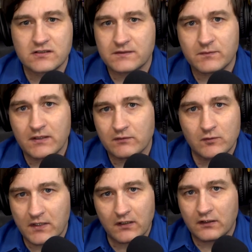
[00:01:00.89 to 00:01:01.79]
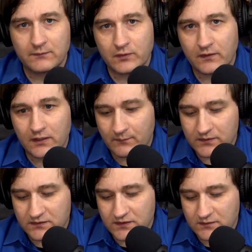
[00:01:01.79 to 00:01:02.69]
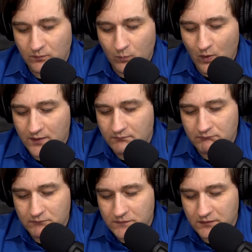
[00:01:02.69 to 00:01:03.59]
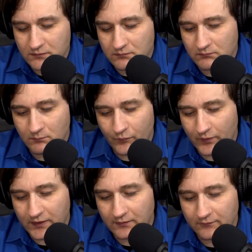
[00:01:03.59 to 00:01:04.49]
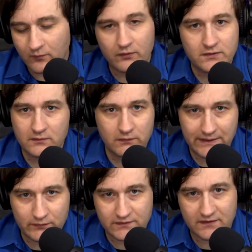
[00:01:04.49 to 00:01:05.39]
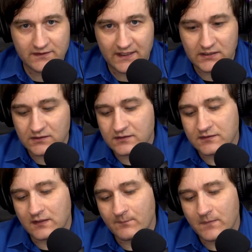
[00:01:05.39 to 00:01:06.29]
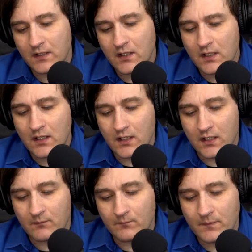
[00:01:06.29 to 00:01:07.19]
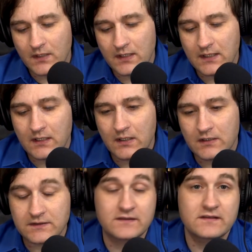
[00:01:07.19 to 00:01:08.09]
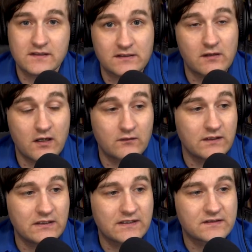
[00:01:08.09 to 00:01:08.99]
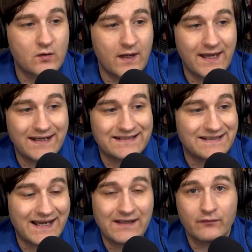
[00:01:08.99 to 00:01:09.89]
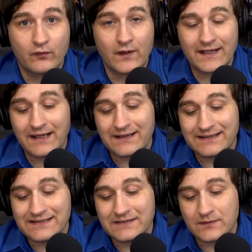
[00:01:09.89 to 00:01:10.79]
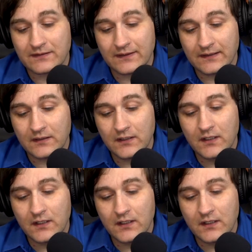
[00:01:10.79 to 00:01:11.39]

are just numerically broken up. It's just 1, 2, 3, 4. There's no labels to the sections. So since this is a long read, let's go ahead and dive right on into it then